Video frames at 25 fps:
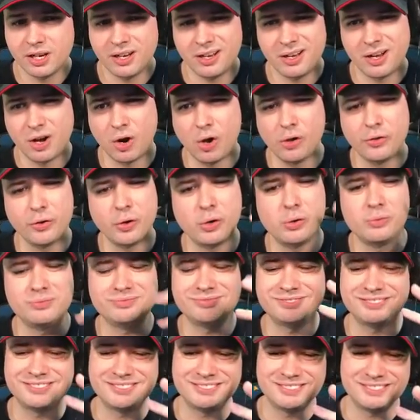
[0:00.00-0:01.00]
Although,
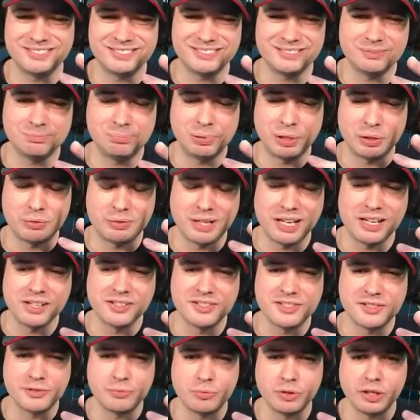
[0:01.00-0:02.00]

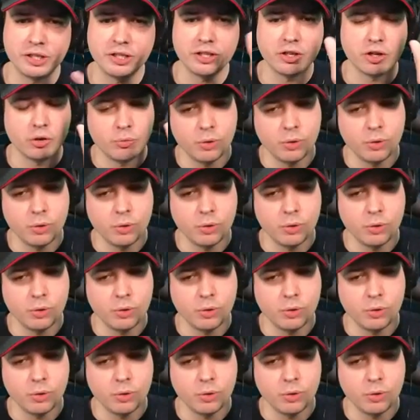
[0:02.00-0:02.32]
Paralysis really... You know